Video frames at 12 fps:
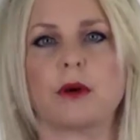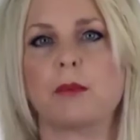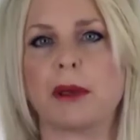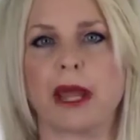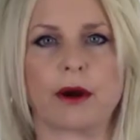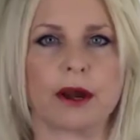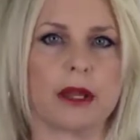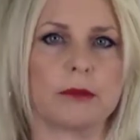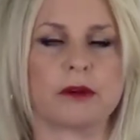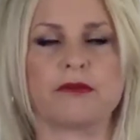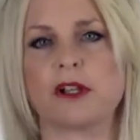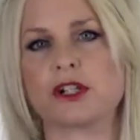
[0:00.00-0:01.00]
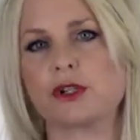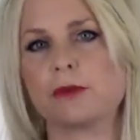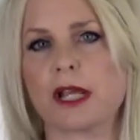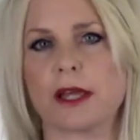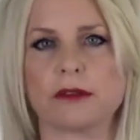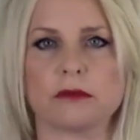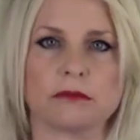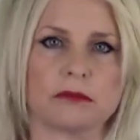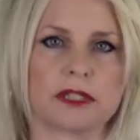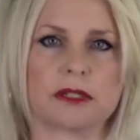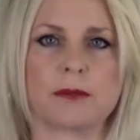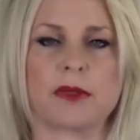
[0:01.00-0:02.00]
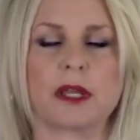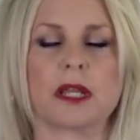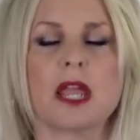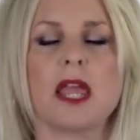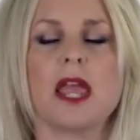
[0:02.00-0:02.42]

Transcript: bury them or flush them down something.